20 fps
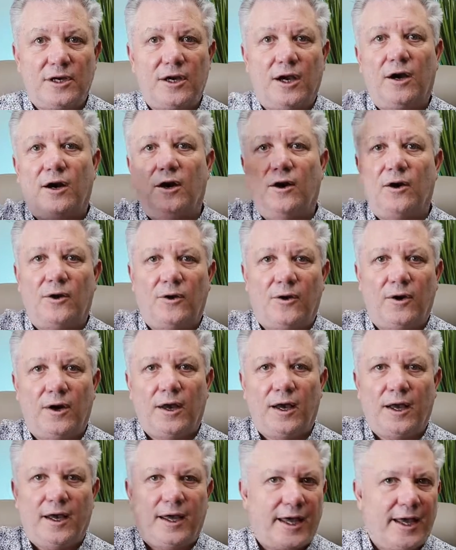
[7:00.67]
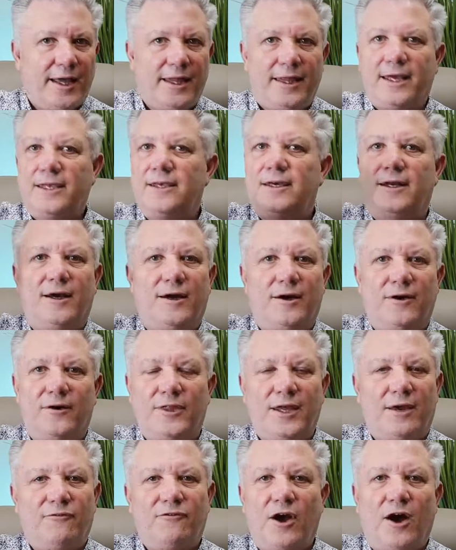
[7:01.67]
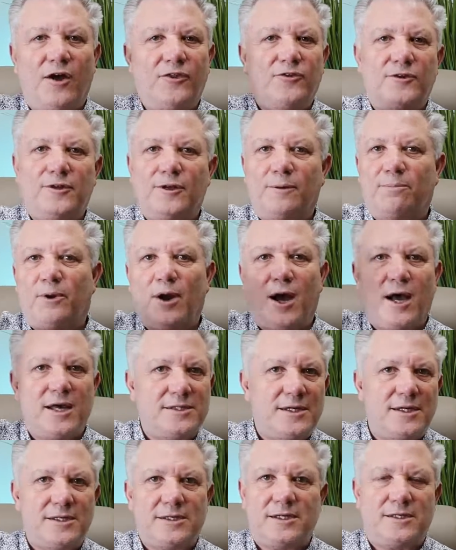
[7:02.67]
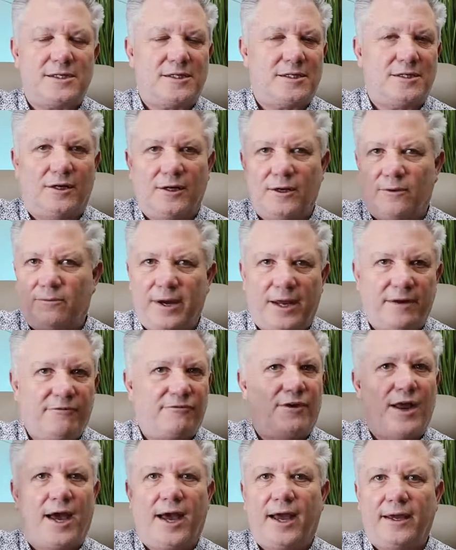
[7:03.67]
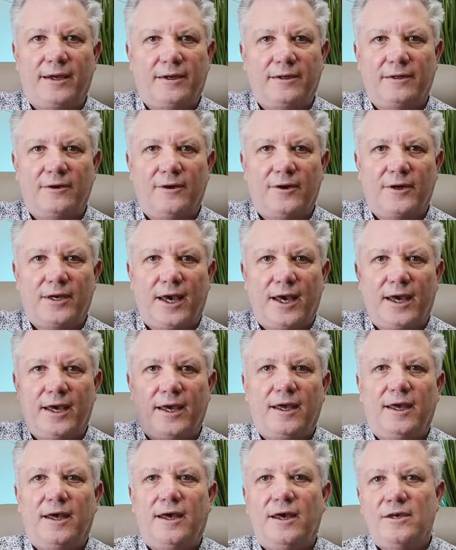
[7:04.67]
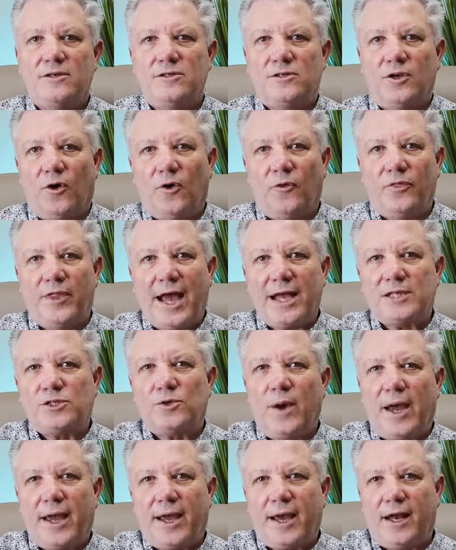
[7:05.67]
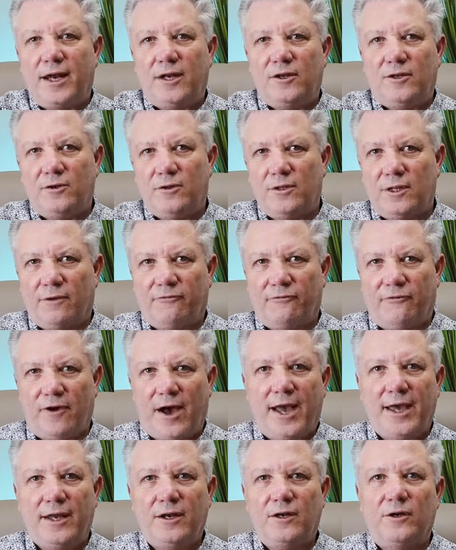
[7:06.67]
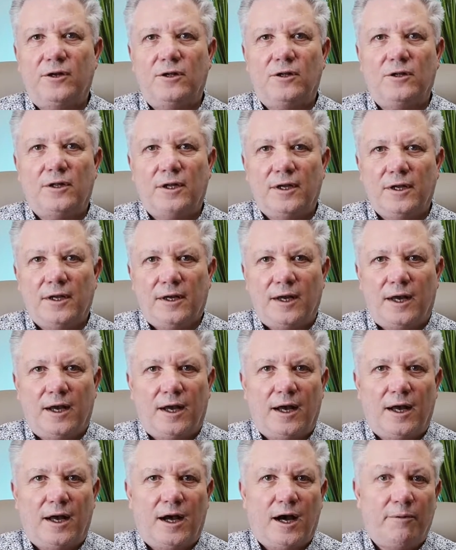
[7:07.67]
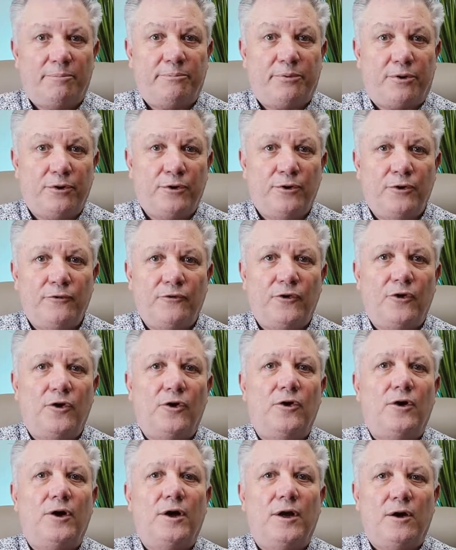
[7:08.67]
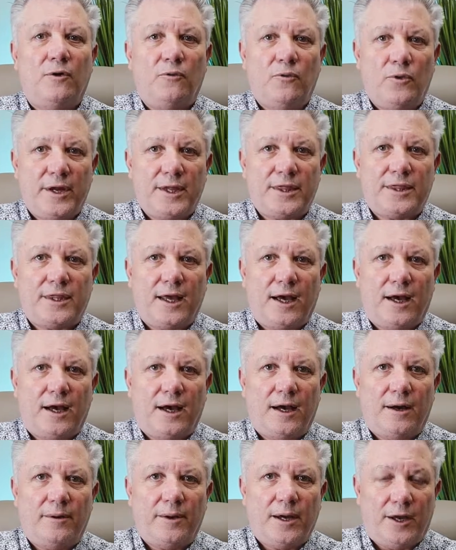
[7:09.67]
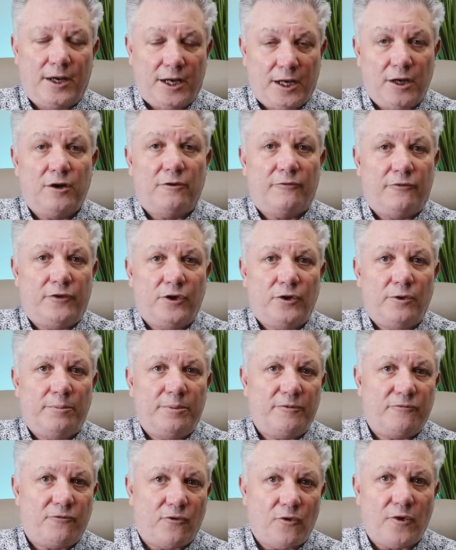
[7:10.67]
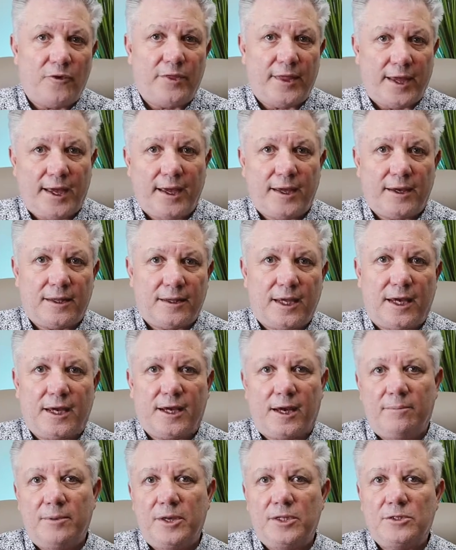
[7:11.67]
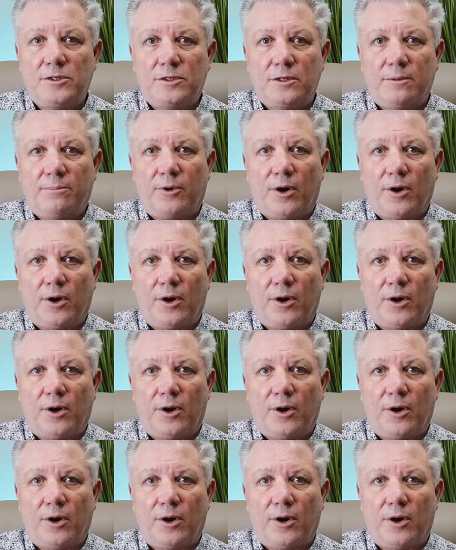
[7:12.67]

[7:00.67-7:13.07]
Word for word: ago. They've gone through the process, it's still a red flag, okay? So that's why I kind of do the final approval with an interview before they come into the